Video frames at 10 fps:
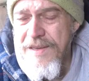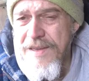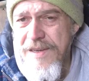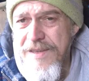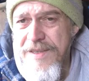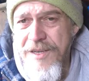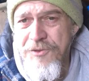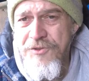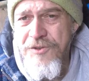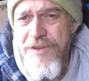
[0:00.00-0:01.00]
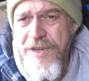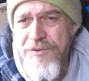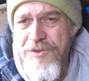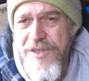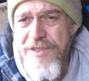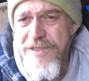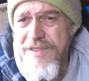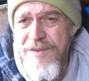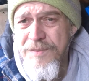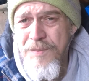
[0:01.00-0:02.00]
And cutting down trees
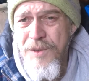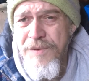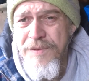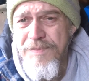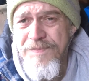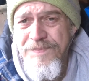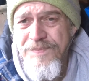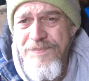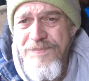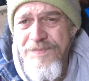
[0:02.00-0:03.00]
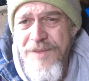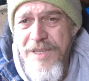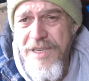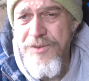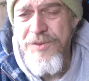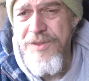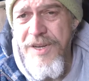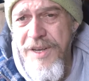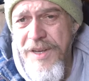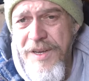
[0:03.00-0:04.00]
isn't one of them. And that's,
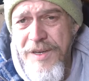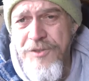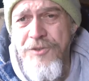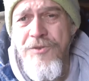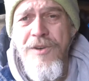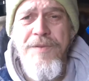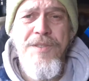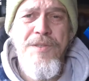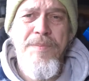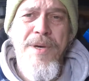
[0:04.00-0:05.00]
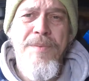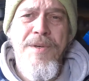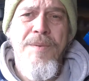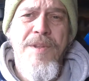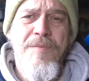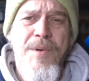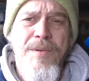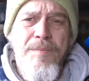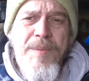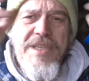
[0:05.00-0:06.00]
as you drive into Birmingham, they've
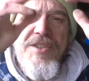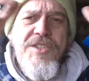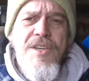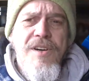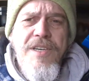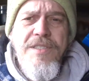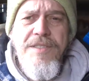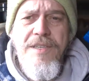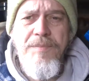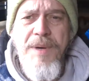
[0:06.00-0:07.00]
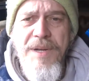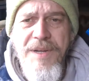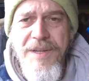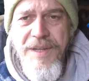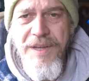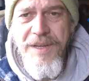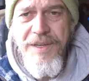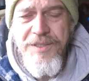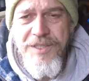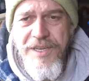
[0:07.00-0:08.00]
put the big signs up
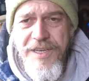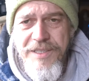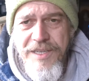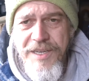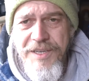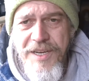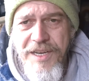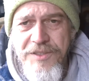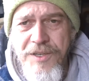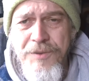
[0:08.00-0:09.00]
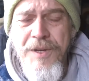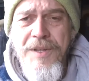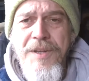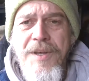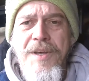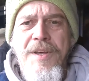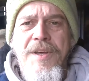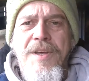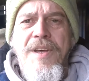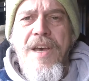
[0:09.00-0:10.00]
saying clean air zone,
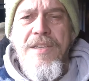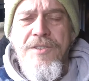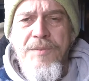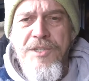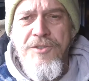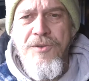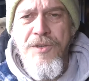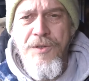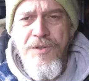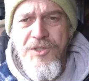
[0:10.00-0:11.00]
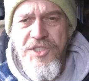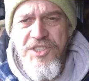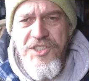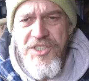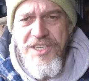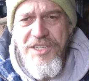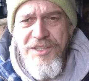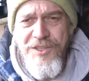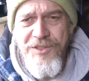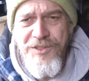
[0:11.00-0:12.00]
and to make sure you can
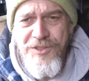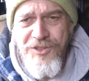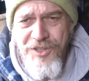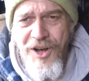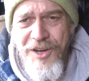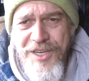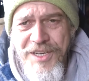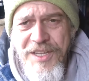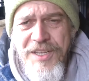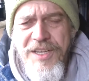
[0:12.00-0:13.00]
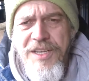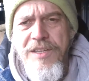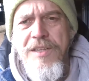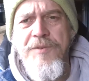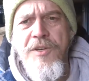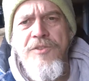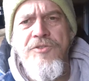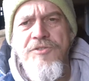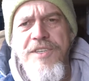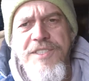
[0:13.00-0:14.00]
see the sign, they've cut
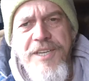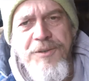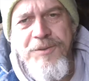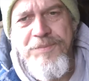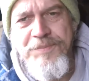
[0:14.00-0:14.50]
the trees down.